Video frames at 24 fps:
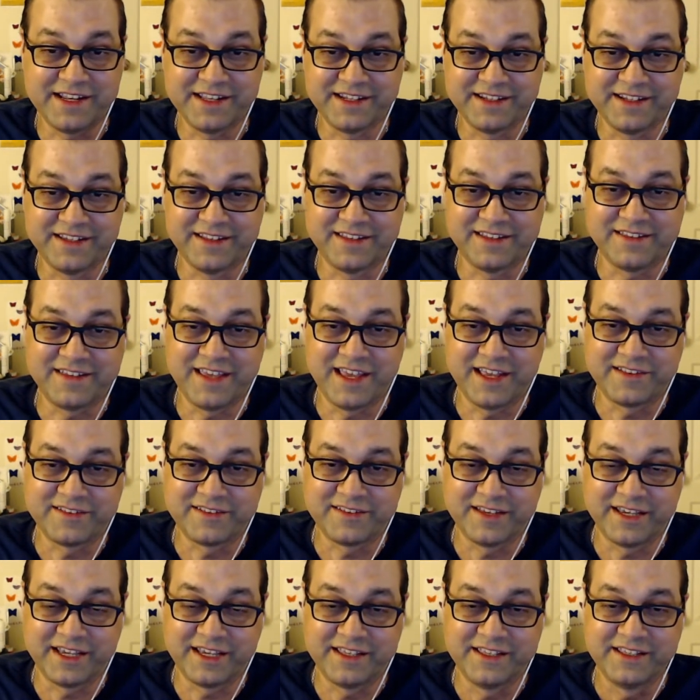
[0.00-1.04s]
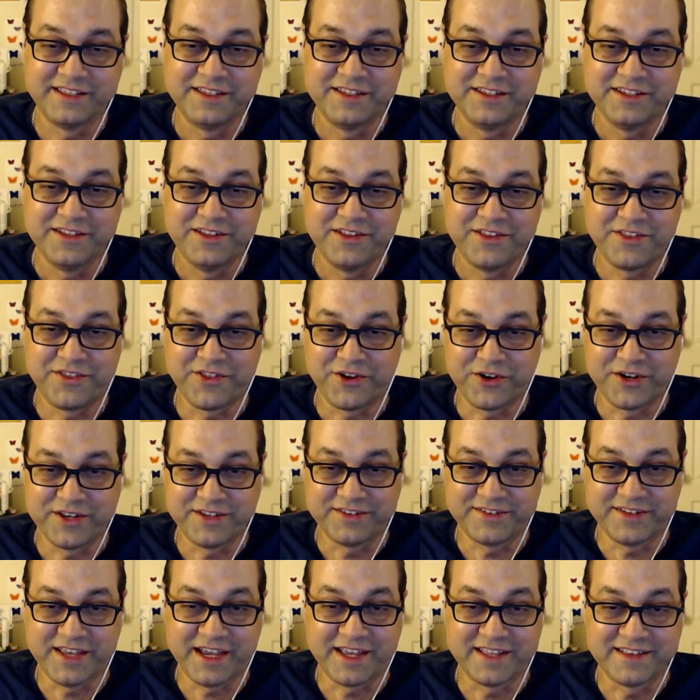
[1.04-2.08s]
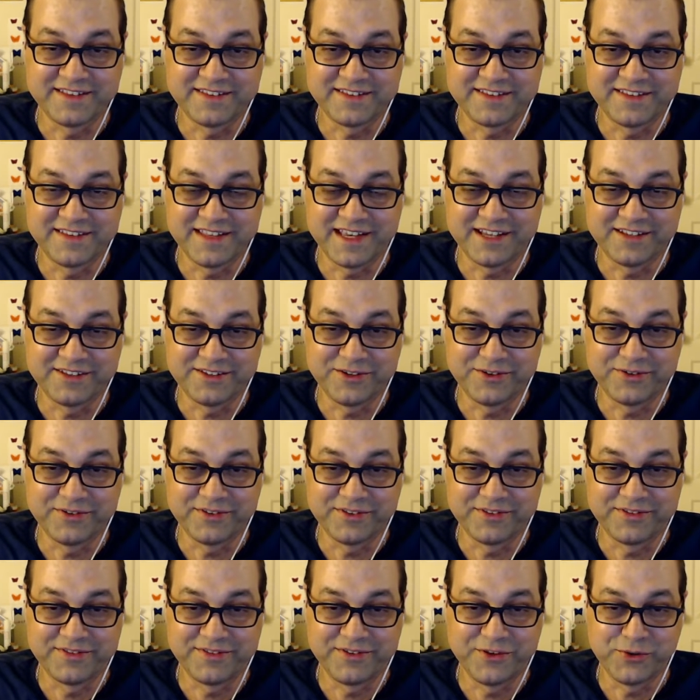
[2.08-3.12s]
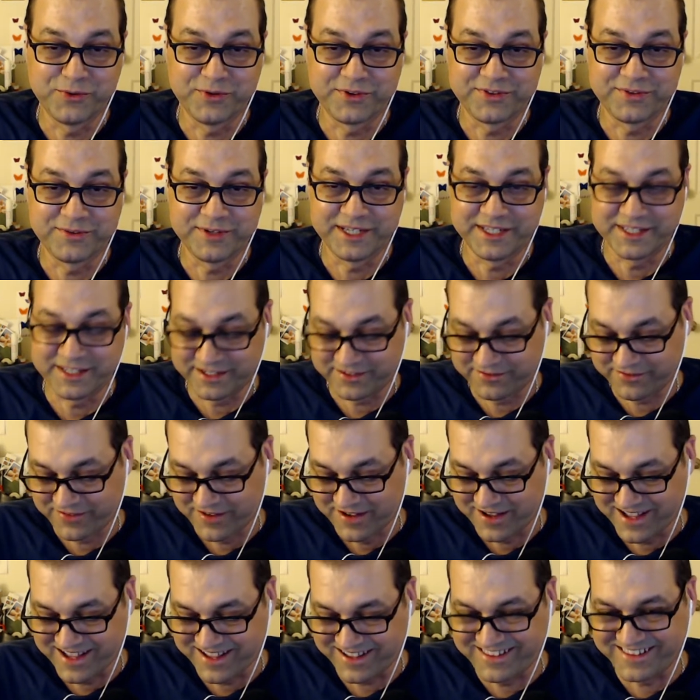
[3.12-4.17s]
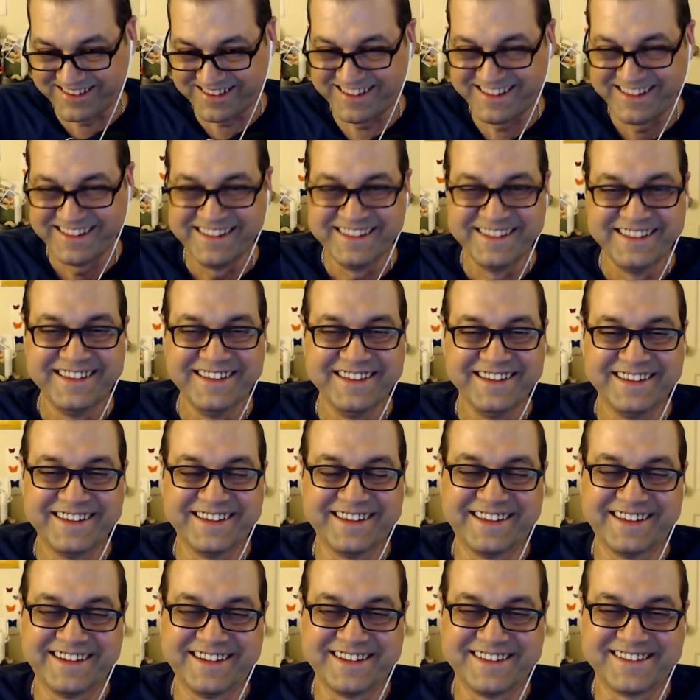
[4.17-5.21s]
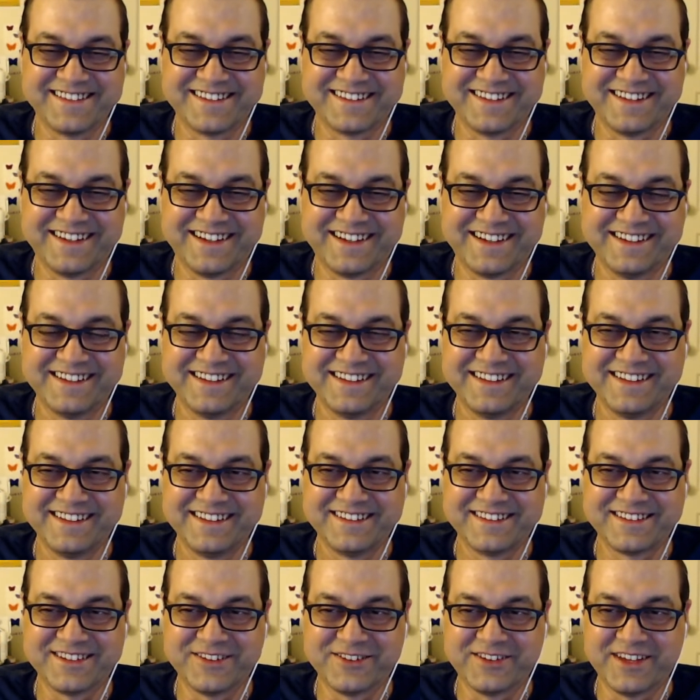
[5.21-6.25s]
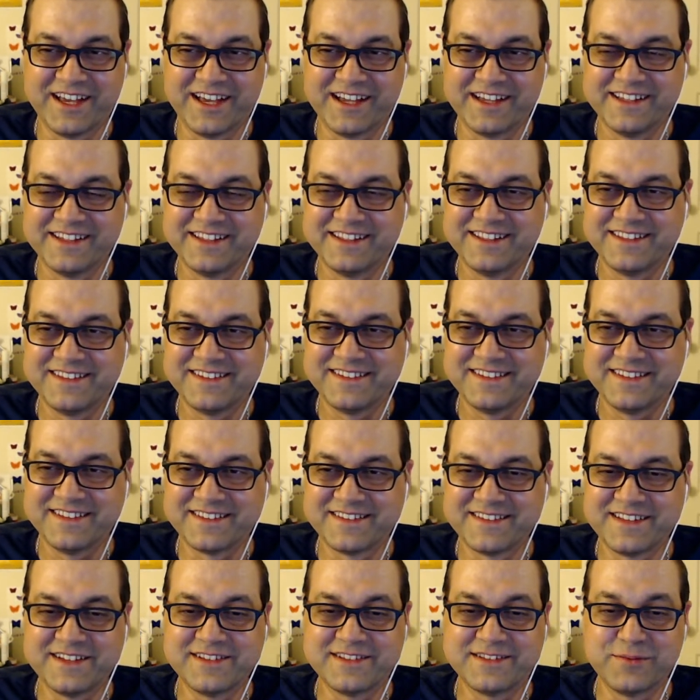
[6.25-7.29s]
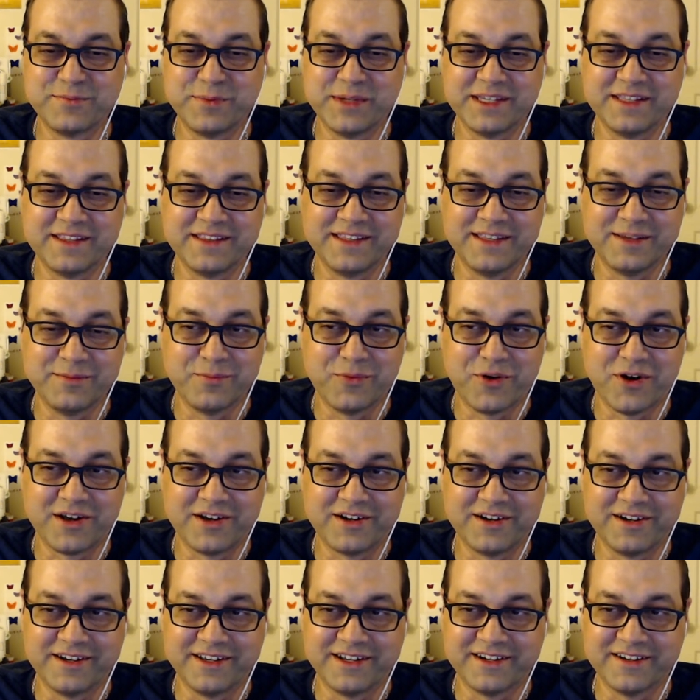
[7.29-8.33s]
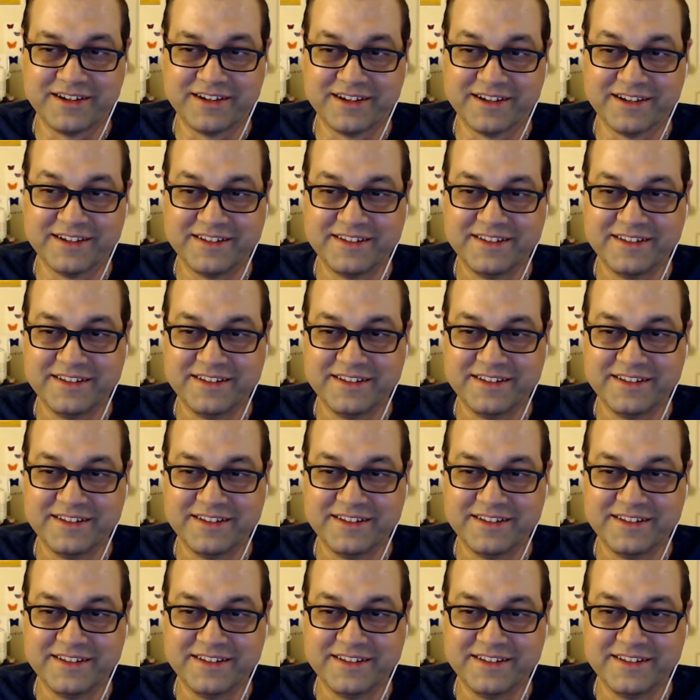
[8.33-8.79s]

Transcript: And it takes like 30 seconds to download a 2 or 3 gig file. And it's, so yeah, it's nice to be in the modern era.